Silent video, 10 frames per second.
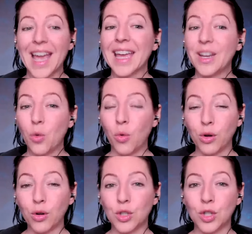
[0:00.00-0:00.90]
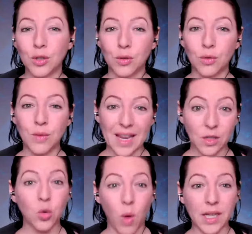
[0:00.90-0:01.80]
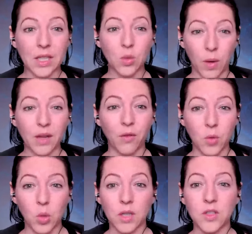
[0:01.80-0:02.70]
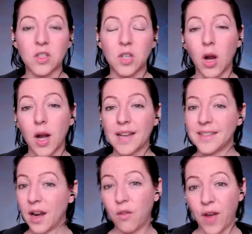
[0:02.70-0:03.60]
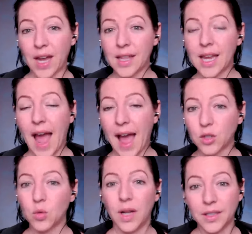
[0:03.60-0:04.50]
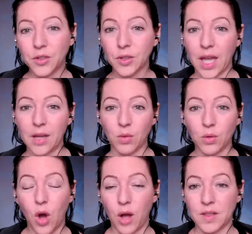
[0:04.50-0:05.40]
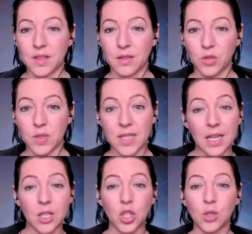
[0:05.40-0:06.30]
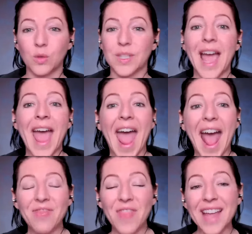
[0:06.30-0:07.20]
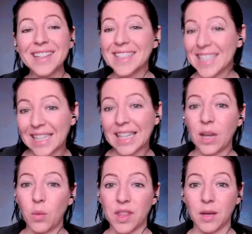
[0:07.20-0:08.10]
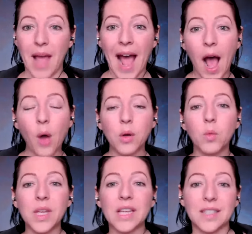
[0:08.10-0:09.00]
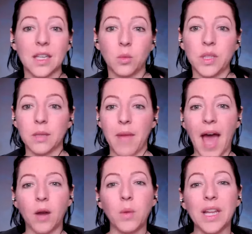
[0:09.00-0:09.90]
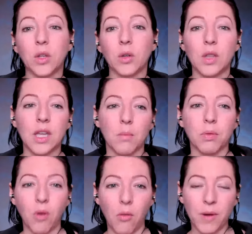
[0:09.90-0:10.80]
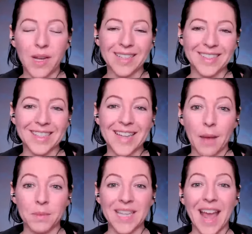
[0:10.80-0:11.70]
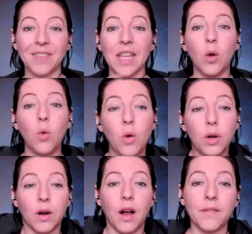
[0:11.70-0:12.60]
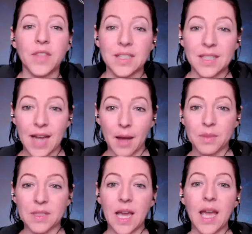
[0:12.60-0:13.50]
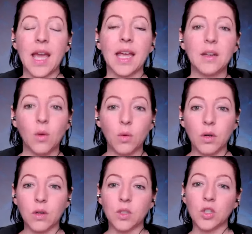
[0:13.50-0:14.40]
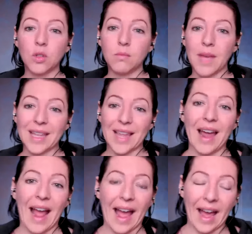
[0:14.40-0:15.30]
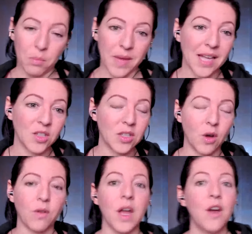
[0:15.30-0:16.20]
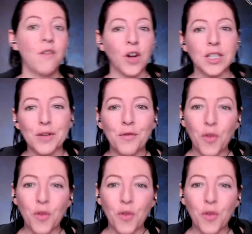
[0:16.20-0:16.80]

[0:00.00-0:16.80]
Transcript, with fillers: in order to, in 2024, start identifying the actual underlying root causes of your skin issues and then dealing with them. How do we deal with them? How do we learn the appropriate steps and the order of the steps in order to make that happen? So, first and